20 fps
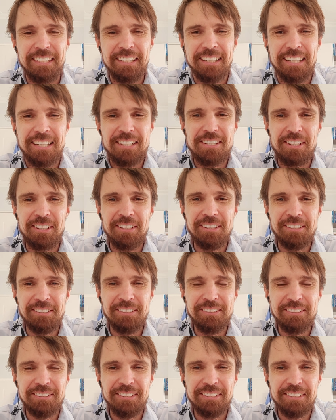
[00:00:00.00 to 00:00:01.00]

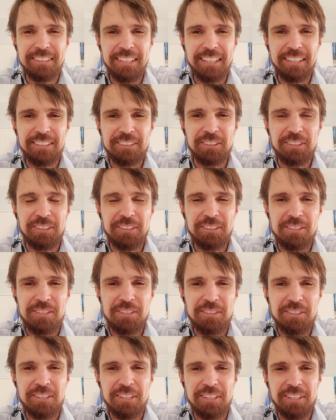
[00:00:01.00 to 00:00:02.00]
So I took her
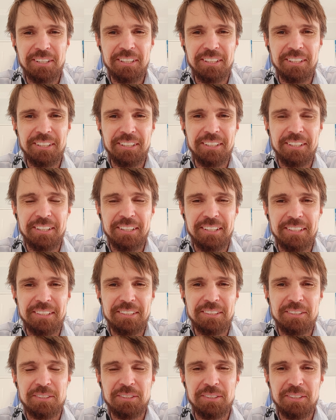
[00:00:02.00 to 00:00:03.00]
to
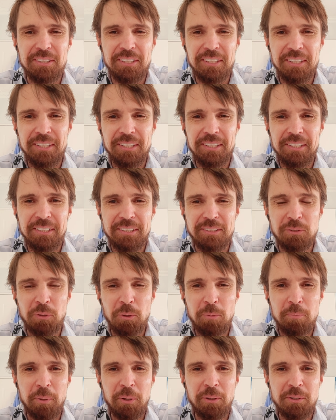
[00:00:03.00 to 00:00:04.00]
the
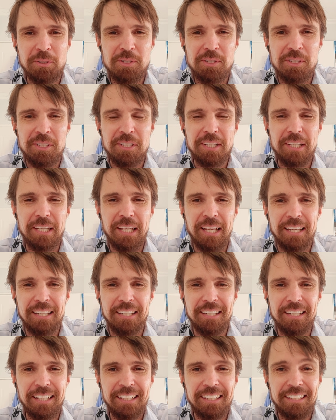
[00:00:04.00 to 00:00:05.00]
doorpost,
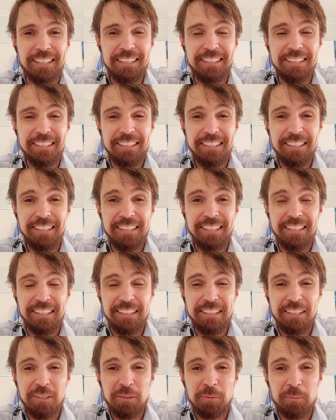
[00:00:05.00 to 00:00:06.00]
and luckily
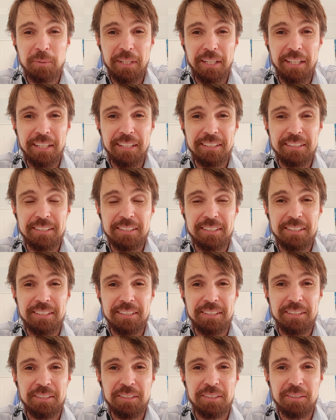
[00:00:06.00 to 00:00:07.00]
we had
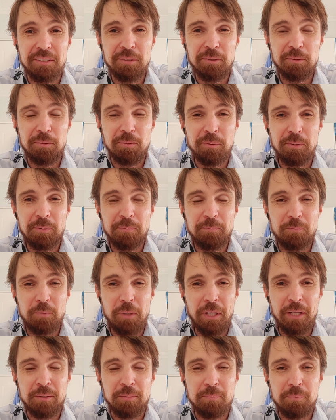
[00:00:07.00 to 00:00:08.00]

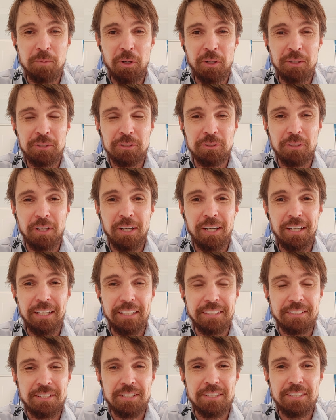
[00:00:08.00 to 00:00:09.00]
marked her
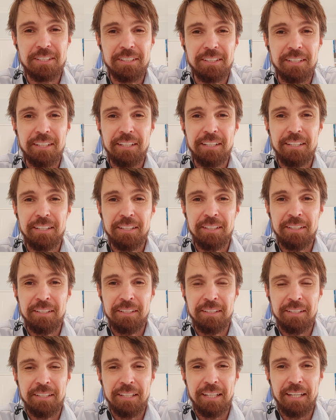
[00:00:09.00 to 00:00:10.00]
height
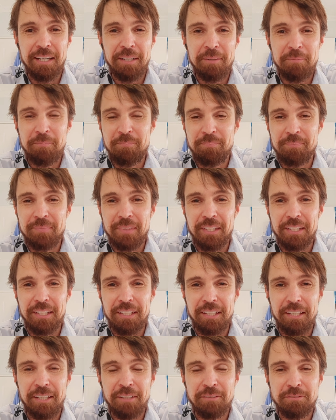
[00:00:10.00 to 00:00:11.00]
um,
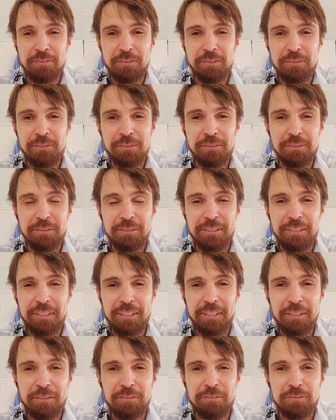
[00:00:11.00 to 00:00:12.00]
a few
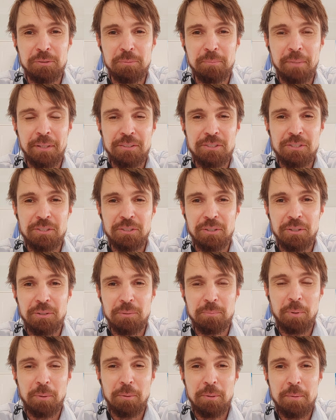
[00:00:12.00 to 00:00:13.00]
months ago,
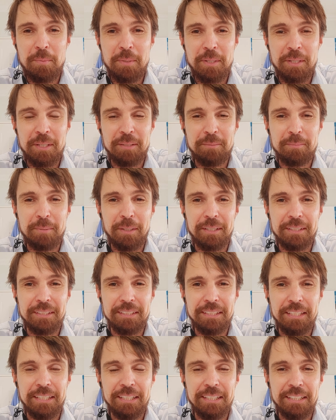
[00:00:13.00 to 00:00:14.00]
probably about a
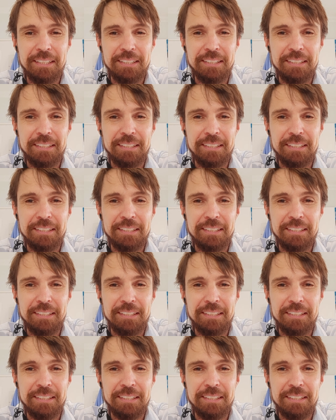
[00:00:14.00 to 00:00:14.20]
year.